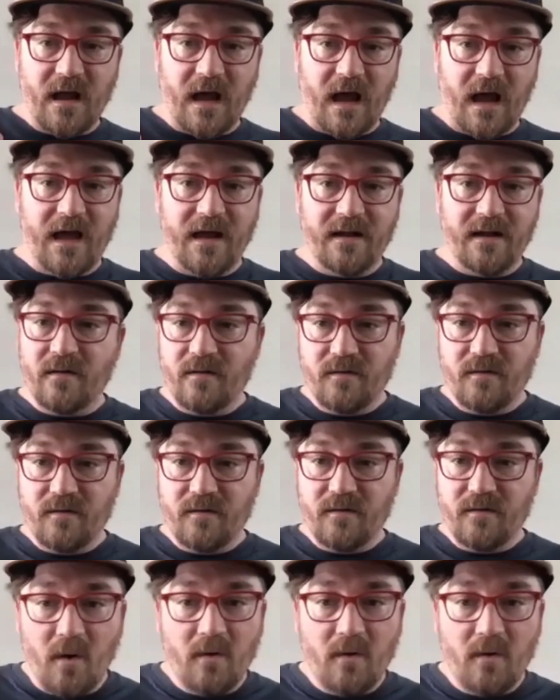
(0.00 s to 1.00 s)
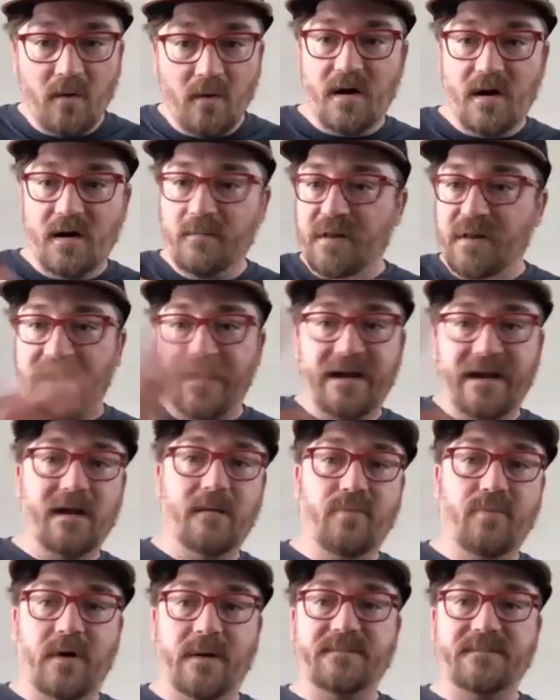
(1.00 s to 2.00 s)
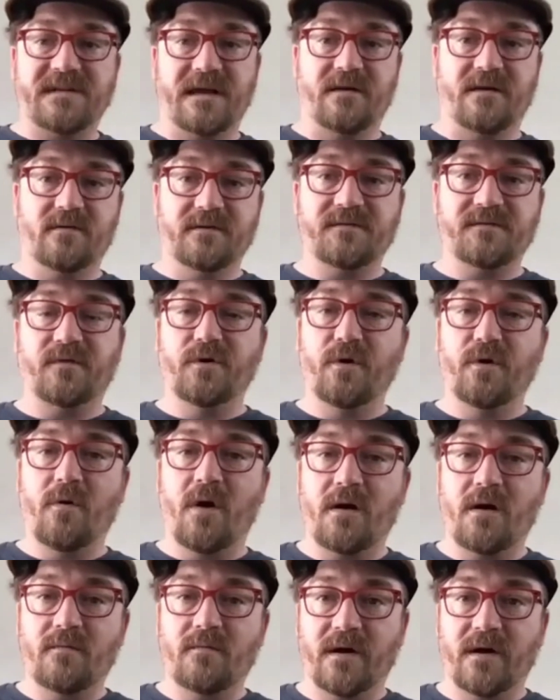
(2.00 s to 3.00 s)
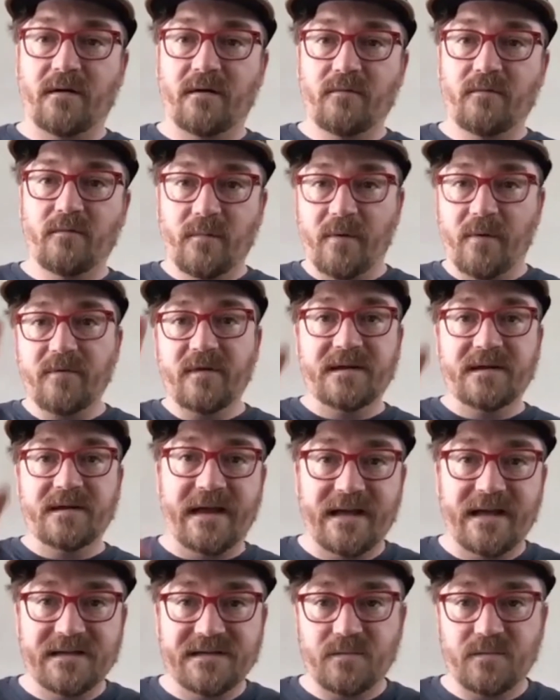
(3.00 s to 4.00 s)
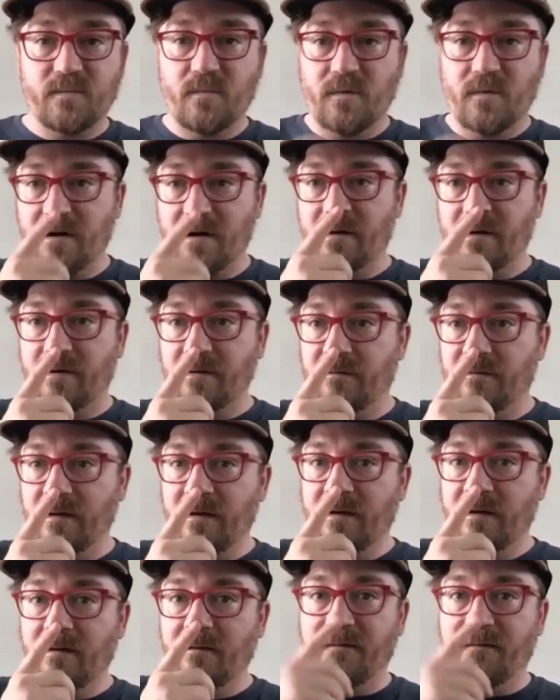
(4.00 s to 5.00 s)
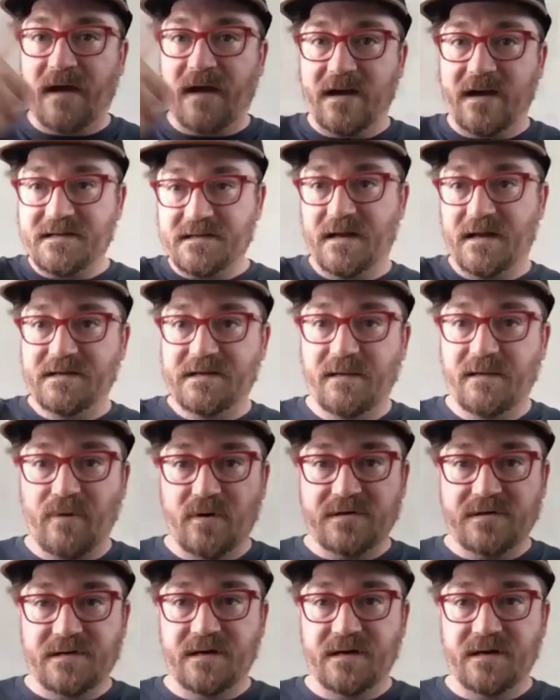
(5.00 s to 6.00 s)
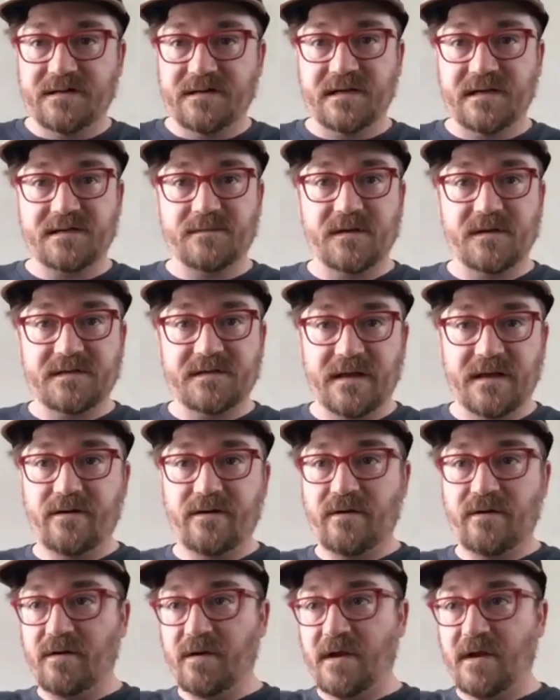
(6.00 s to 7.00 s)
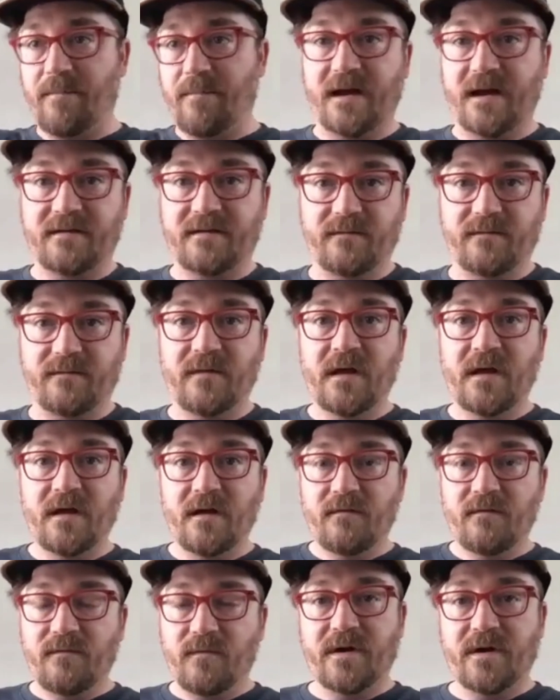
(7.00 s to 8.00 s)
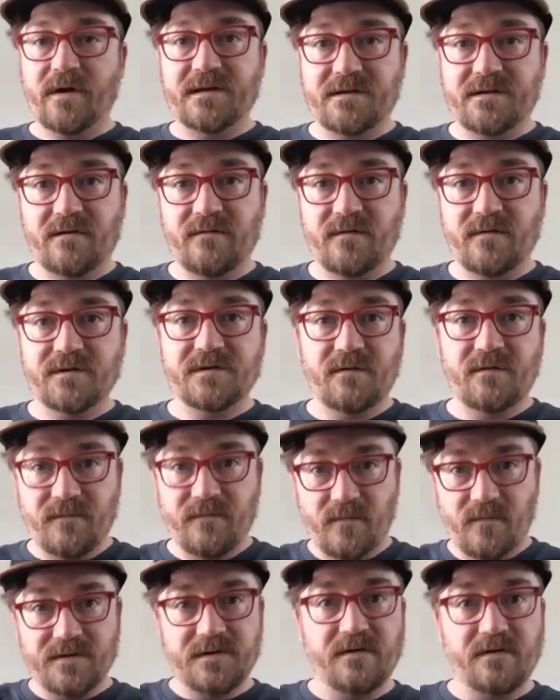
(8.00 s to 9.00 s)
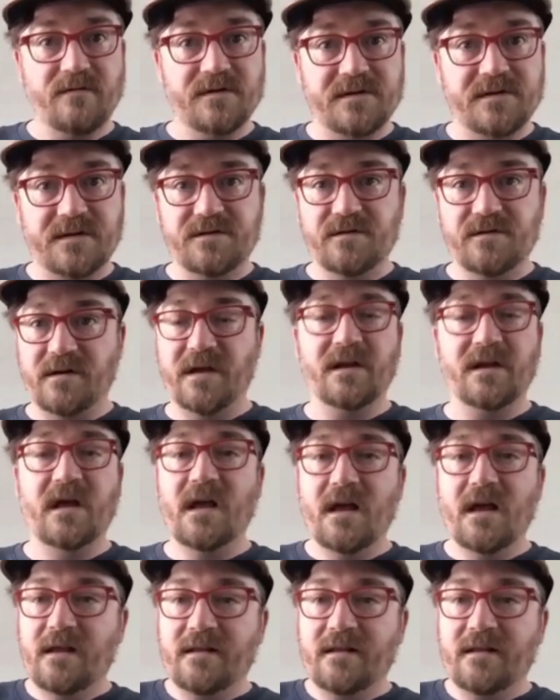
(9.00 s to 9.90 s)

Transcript: And no long planning and prep cycles for new hardware. Remember the days where you'd fax an IT person and 6 months later you'd get back the 40 servers or the 4 servers that you need?